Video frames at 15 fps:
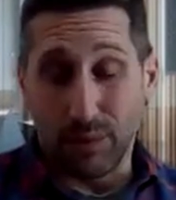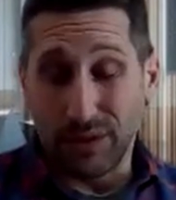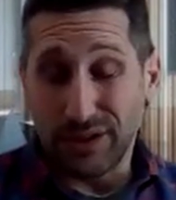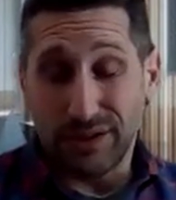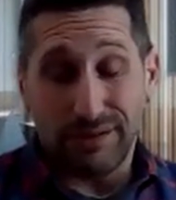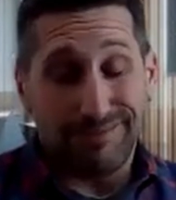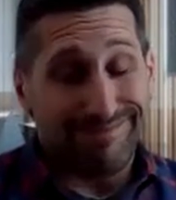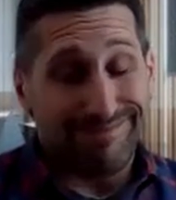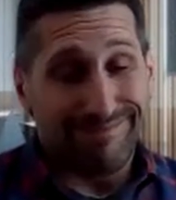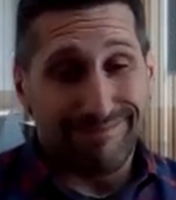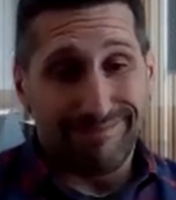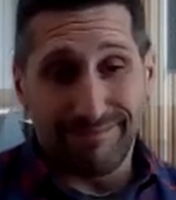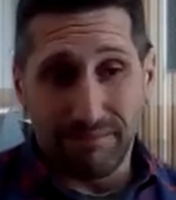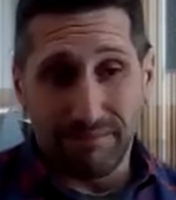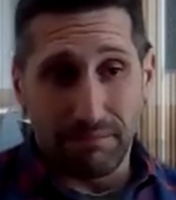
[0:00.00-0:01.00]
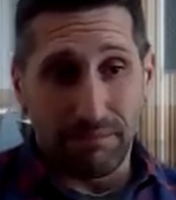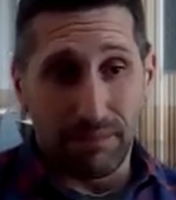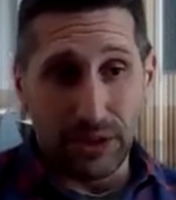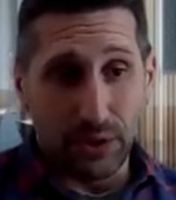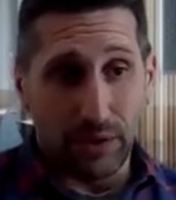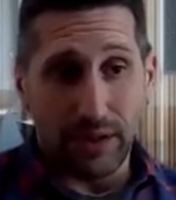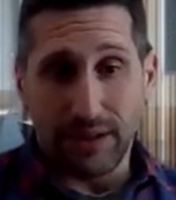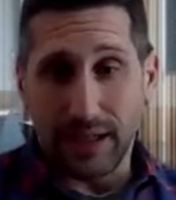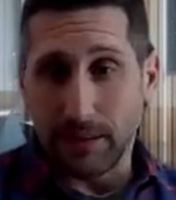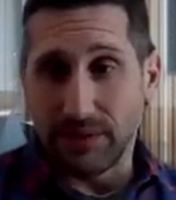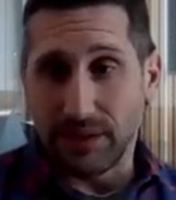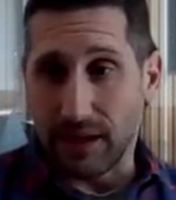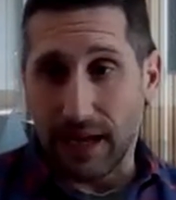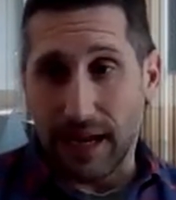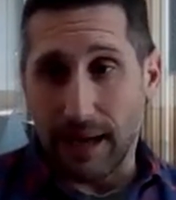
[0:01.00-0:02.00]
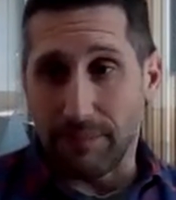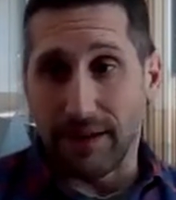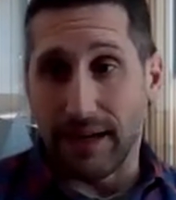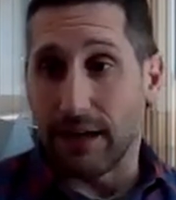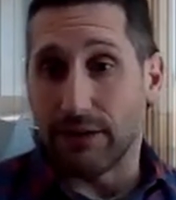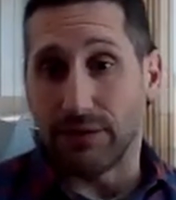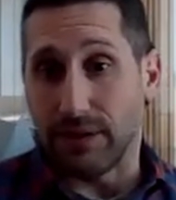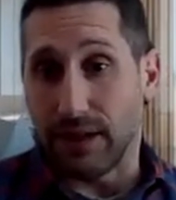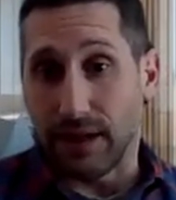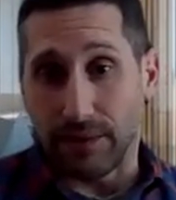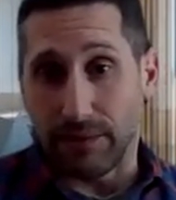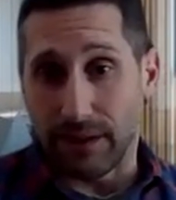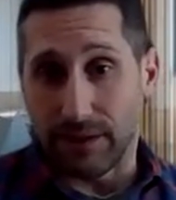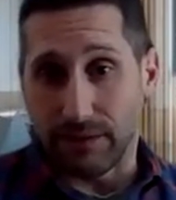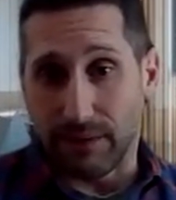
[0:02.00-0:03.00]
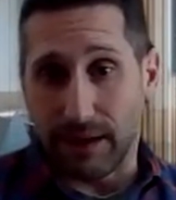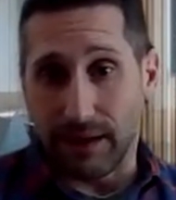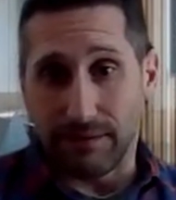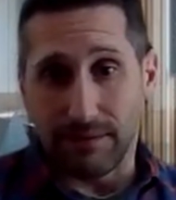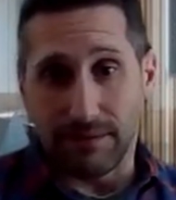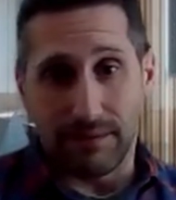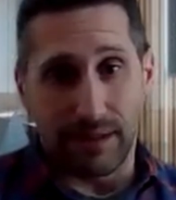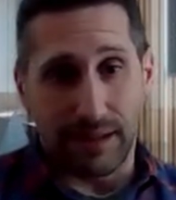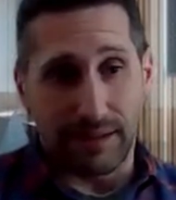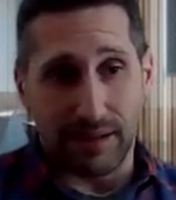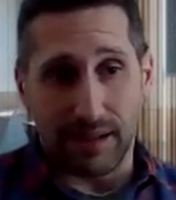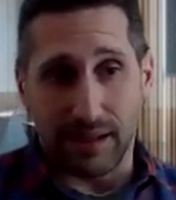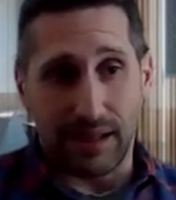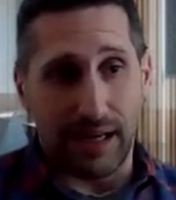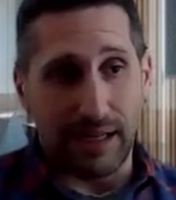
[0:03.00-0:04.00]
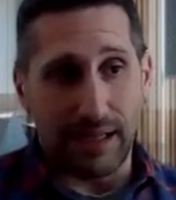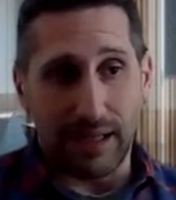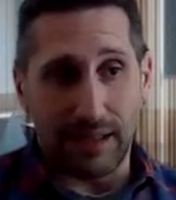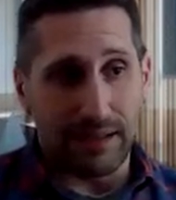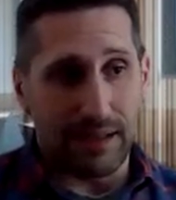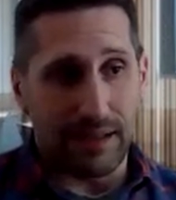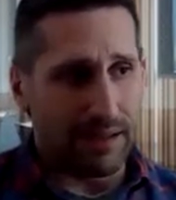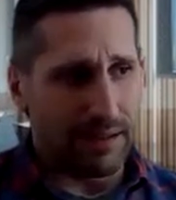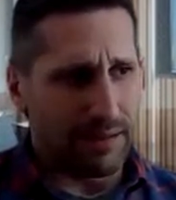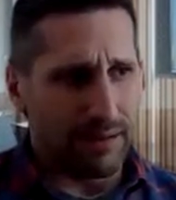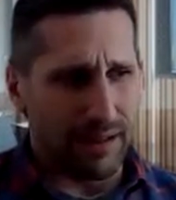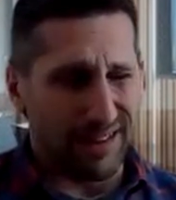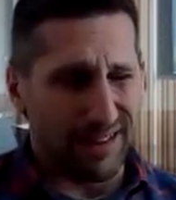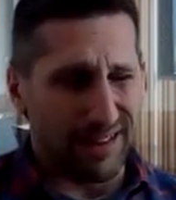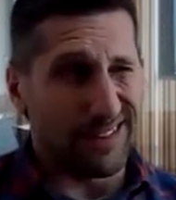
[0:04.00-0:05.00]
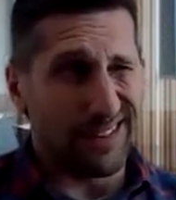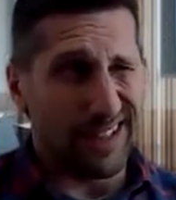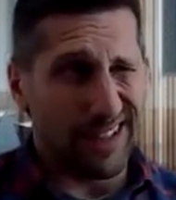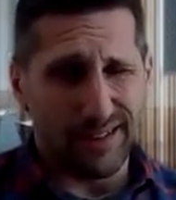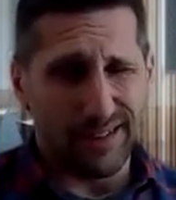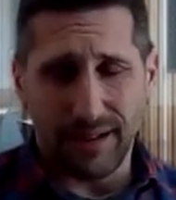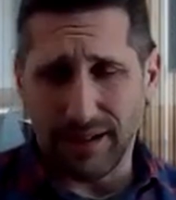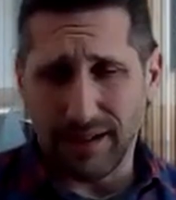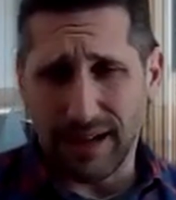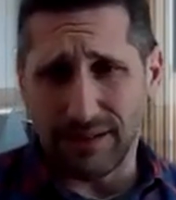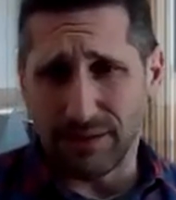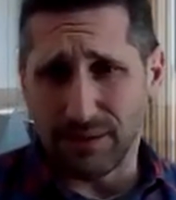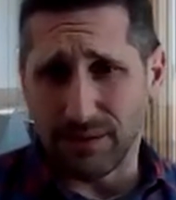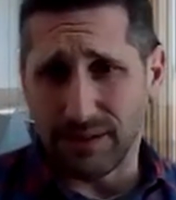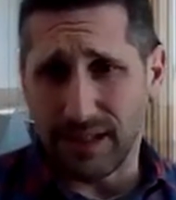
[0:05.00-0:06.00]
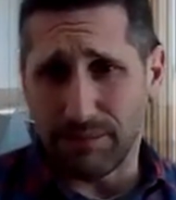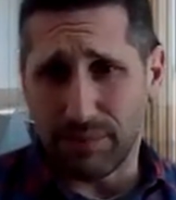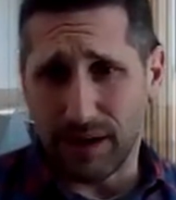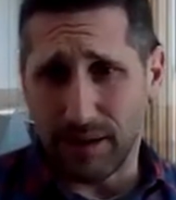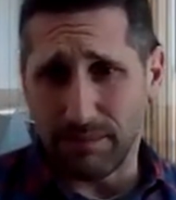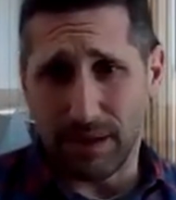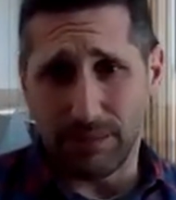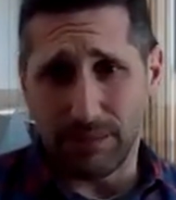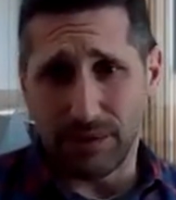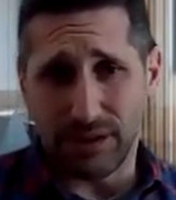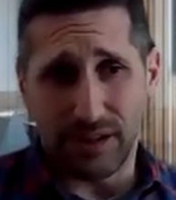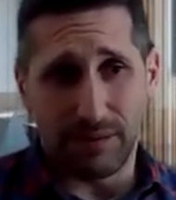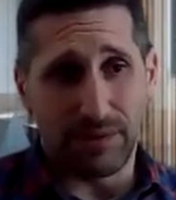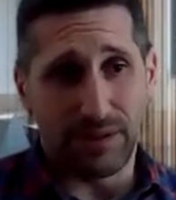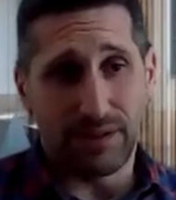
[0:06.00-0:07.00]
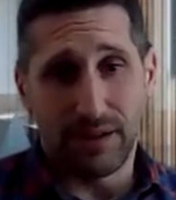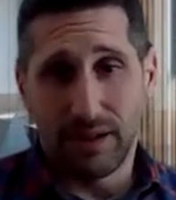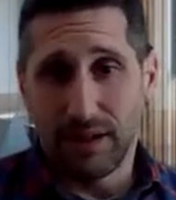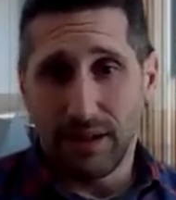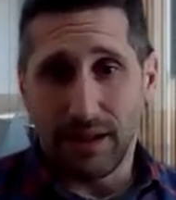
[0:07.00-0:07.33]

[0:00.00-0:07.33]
which majority of time is going to happen naturally anyways, right? Like I said, 9 out of 10, I think it's 9 out of 10 households have Prime memberships.